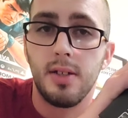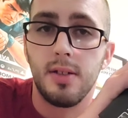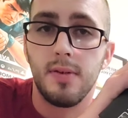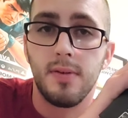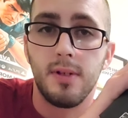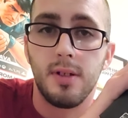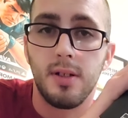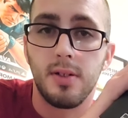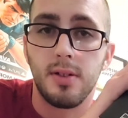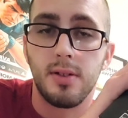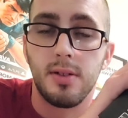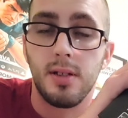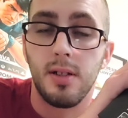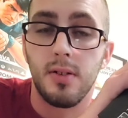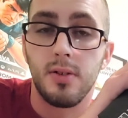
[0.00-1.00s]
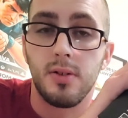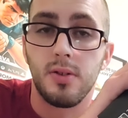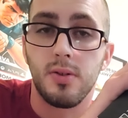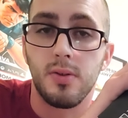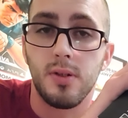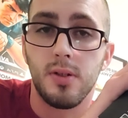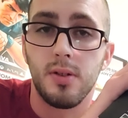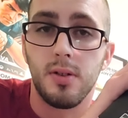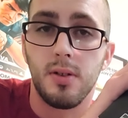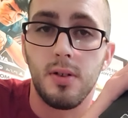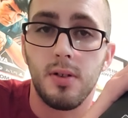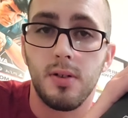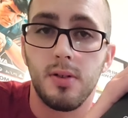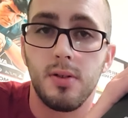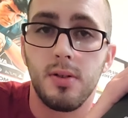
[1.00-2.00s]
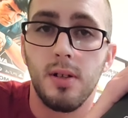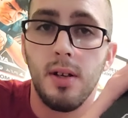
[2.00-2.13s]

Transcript: If it doesn't sell, it just restarts.